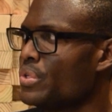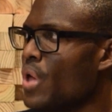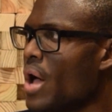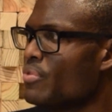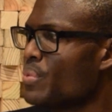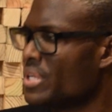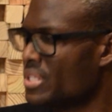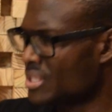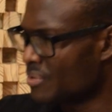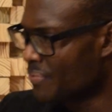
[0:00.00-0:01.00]
Not everyone
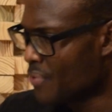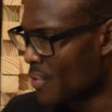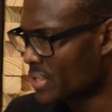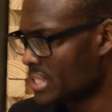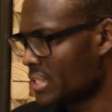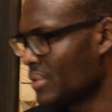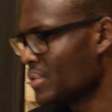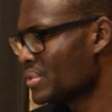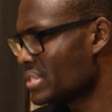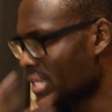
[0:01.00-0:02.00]
is focusing on
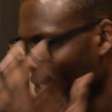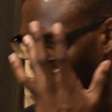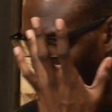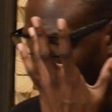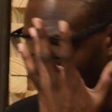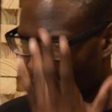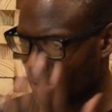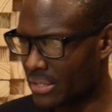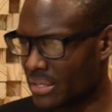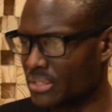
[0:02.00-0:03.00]
those things, and I
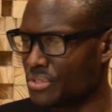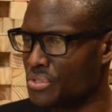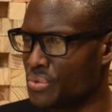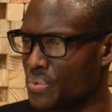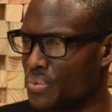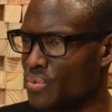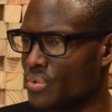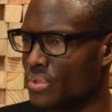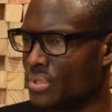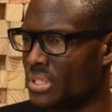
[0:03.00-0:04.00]
think it is to
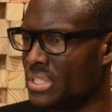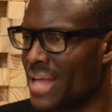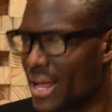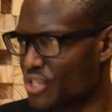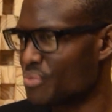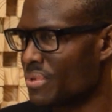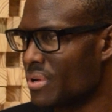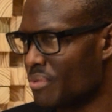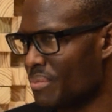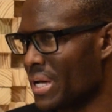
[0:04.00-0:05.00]
the detriment
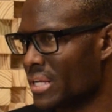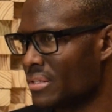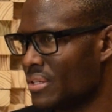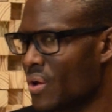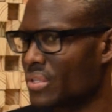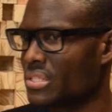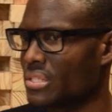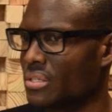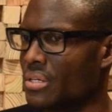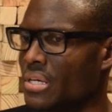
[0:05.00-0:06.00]
of a man not
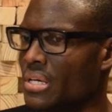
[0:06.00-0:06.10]
to